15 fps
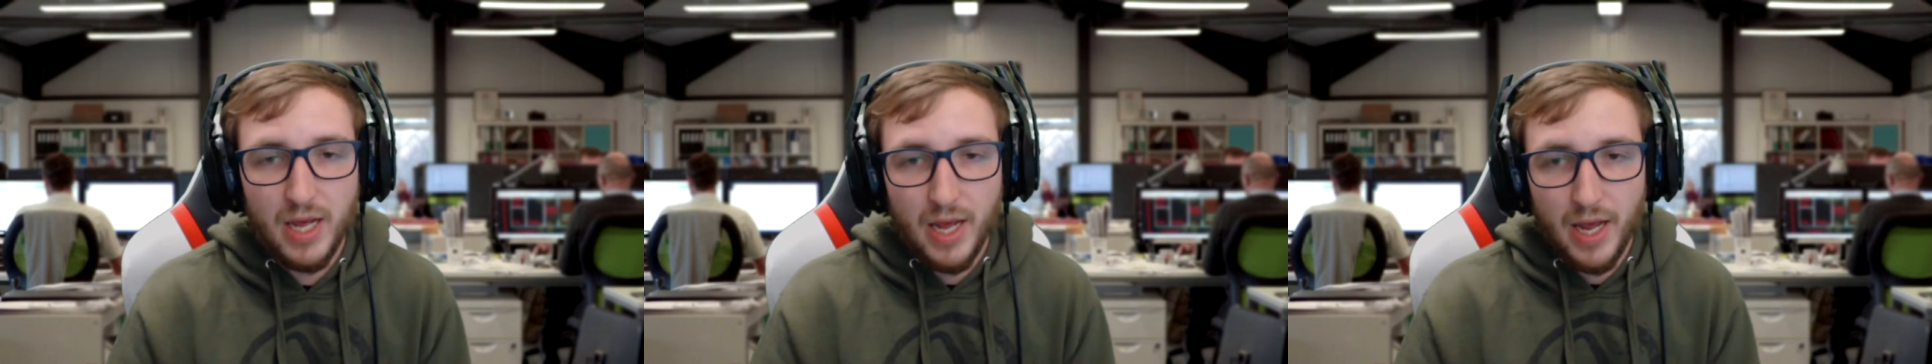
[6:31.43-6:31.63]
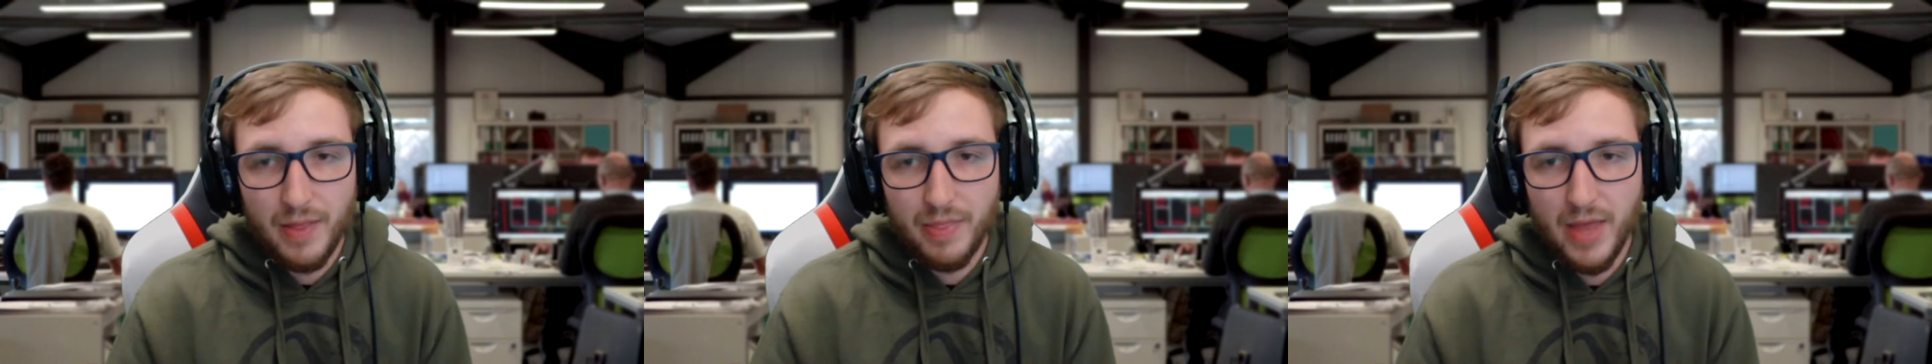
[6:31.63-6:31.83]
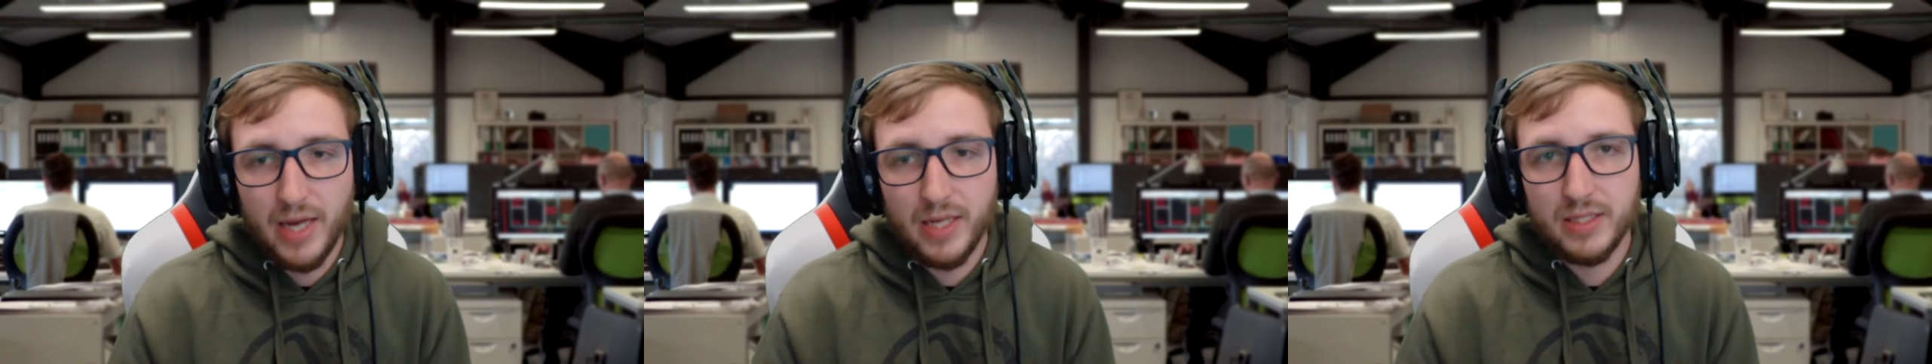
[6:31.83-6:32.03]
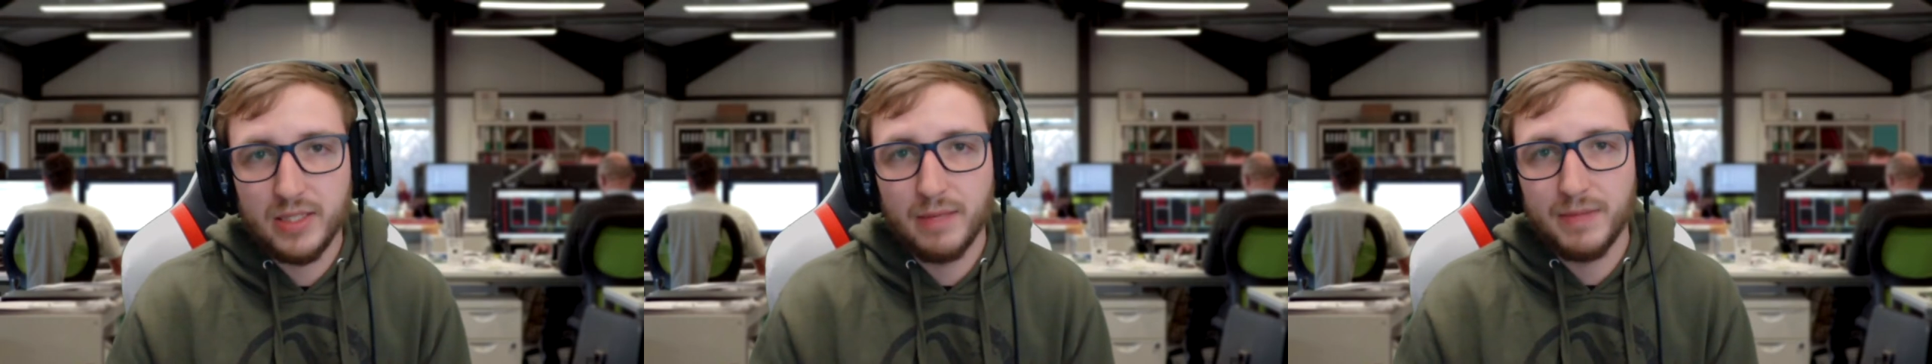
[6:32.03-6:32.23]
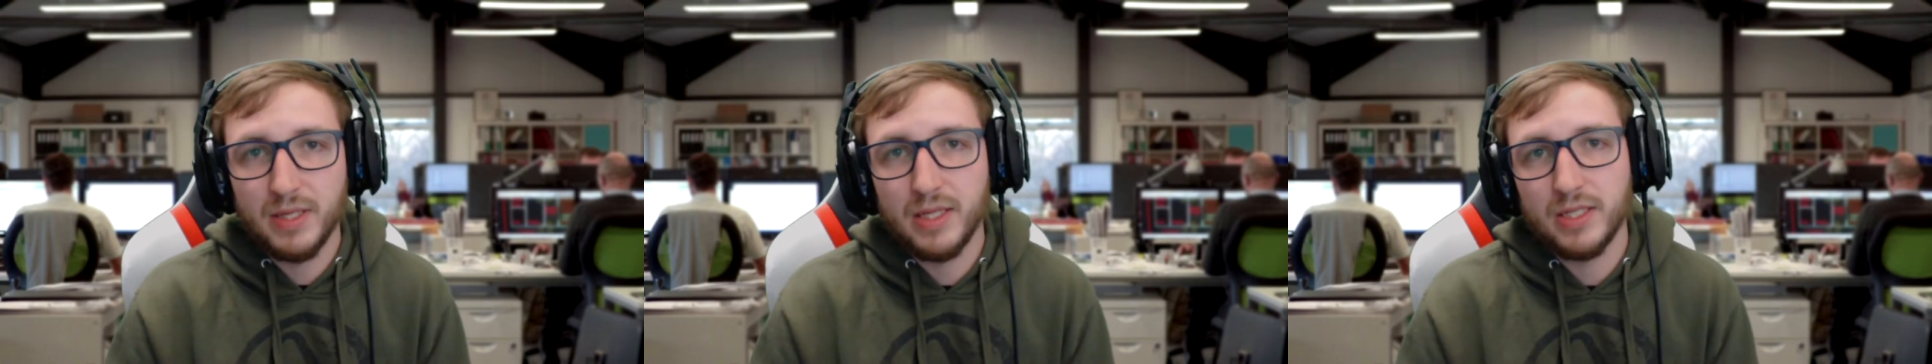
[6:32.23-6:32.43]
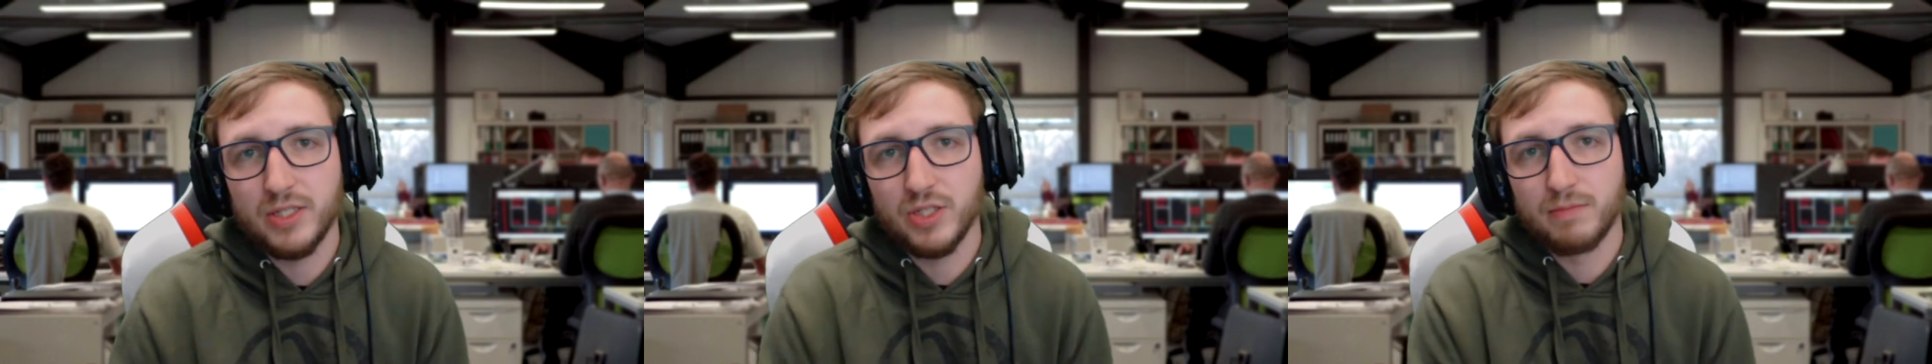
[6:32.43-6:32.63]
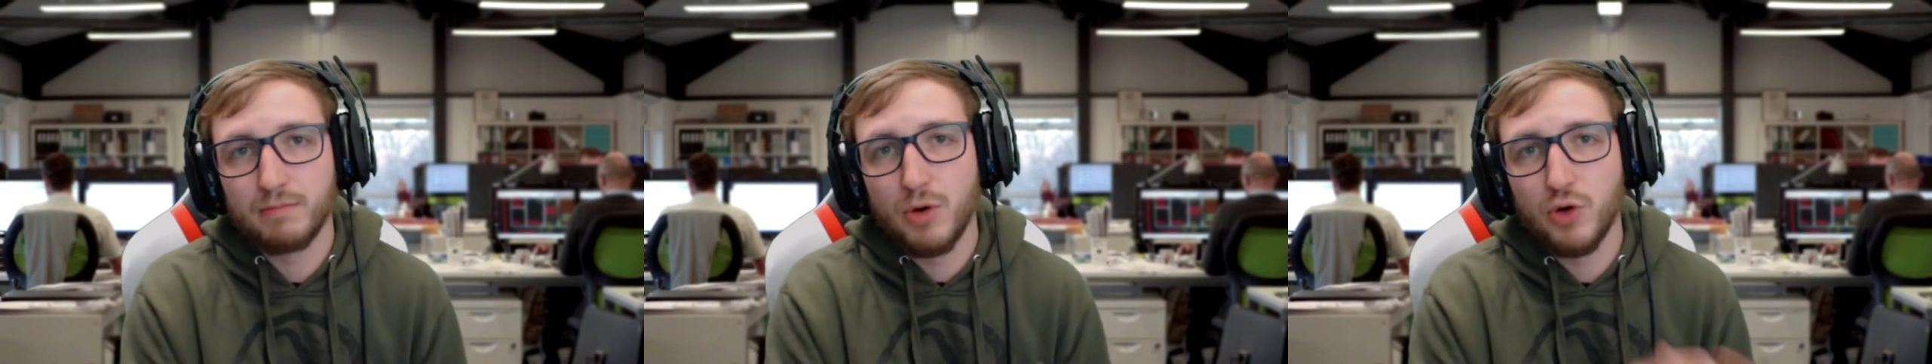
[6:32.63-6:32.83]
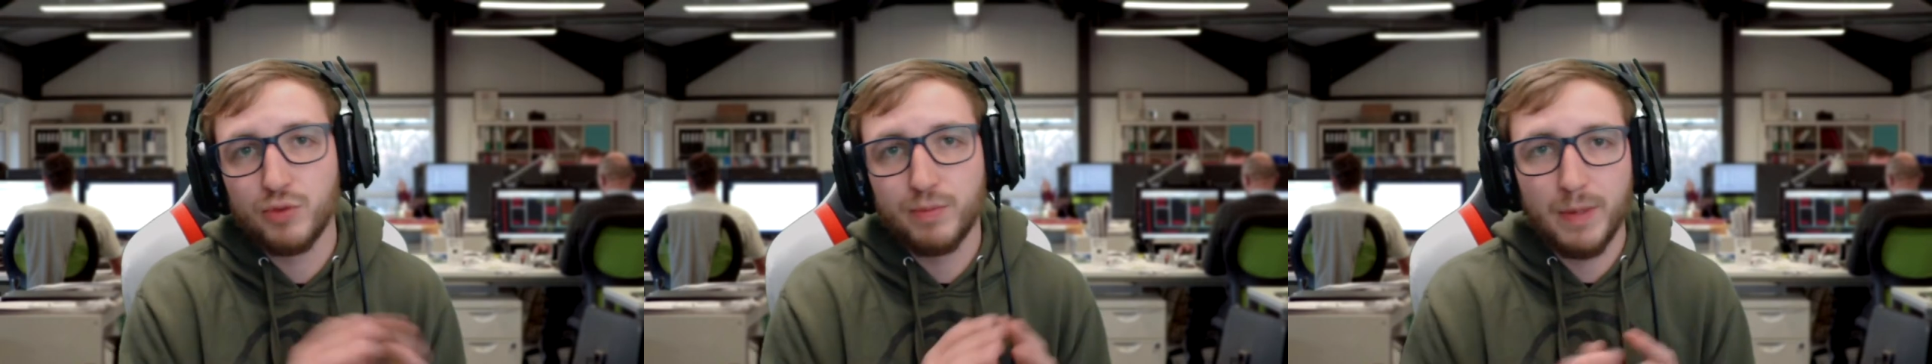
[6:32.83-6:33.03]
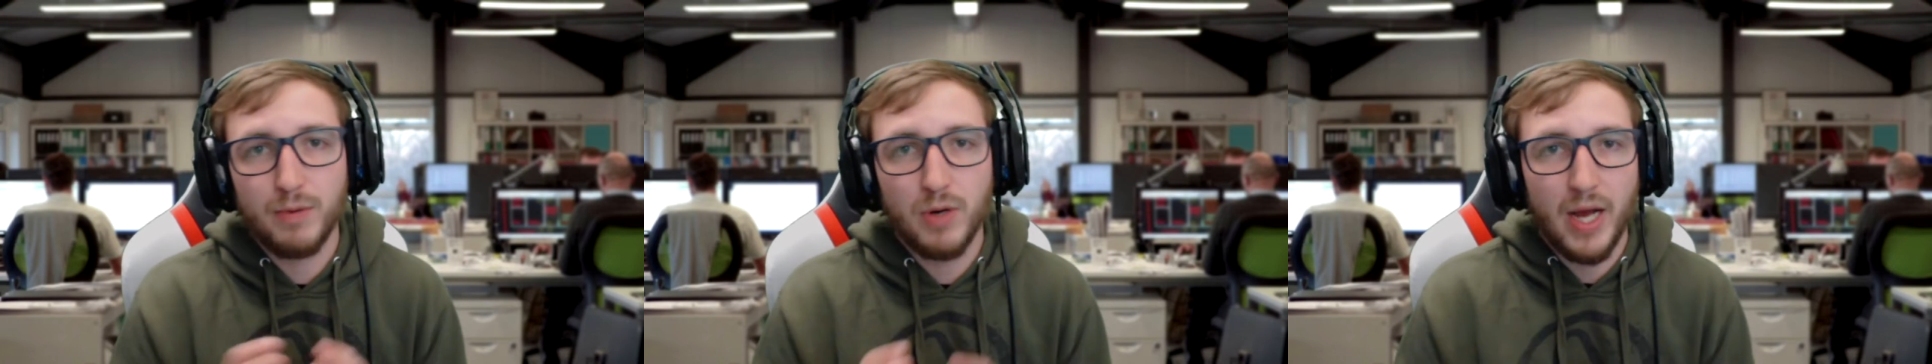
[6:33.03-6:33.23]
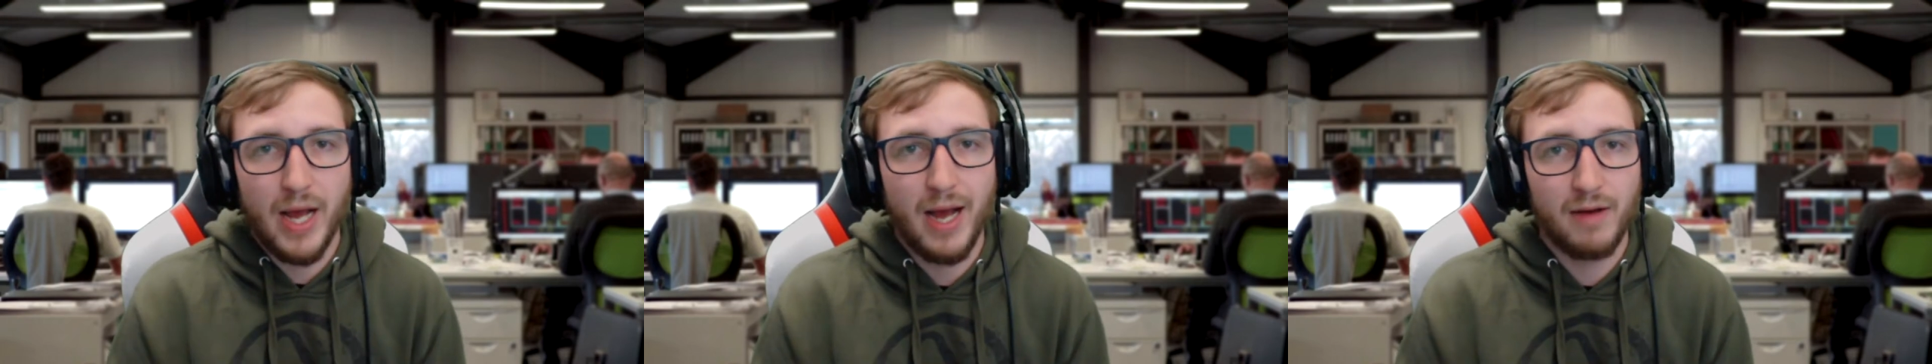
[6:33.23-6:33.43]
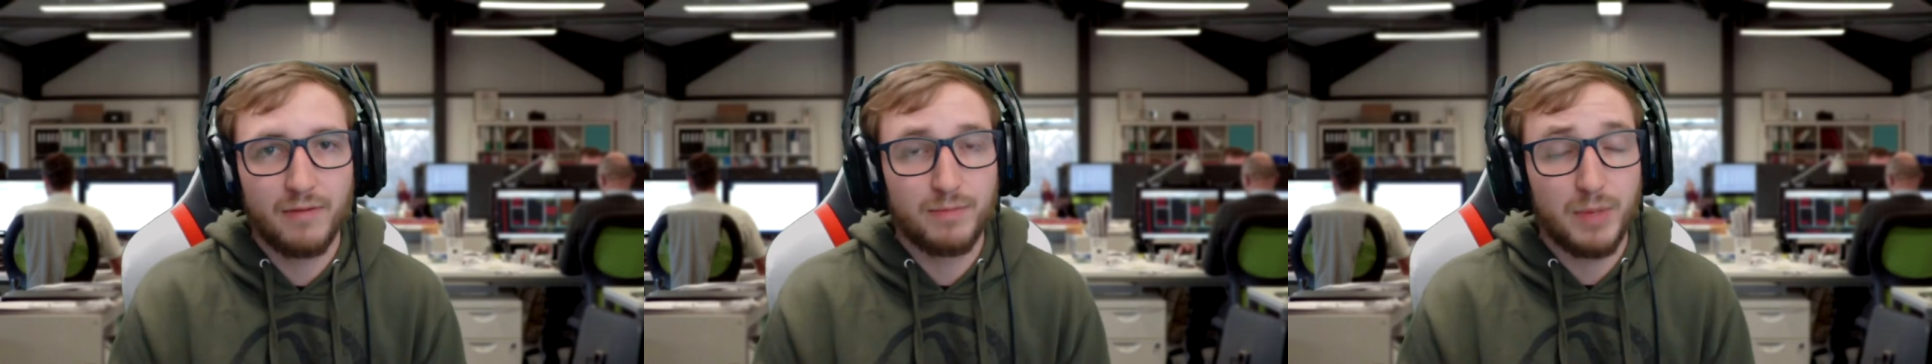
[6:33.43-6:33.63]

And that is something that just most people have.